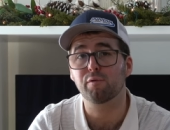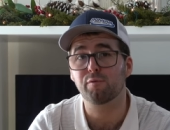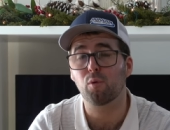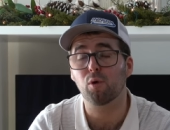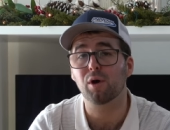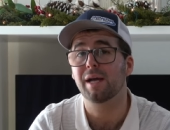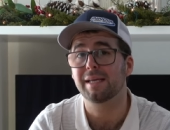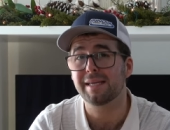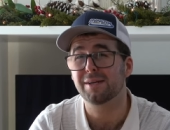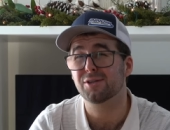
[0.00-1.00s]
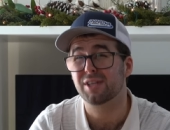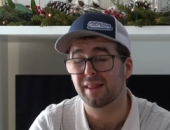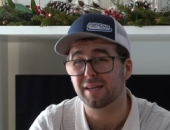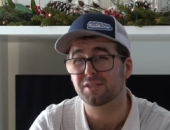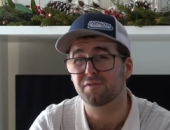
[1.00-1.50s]
4 years
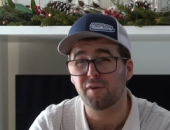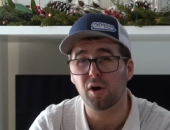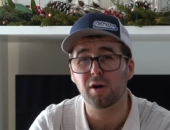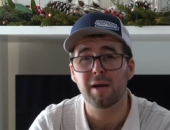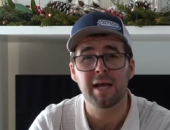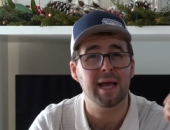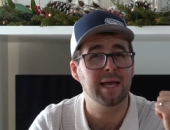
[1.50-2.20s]
thus far,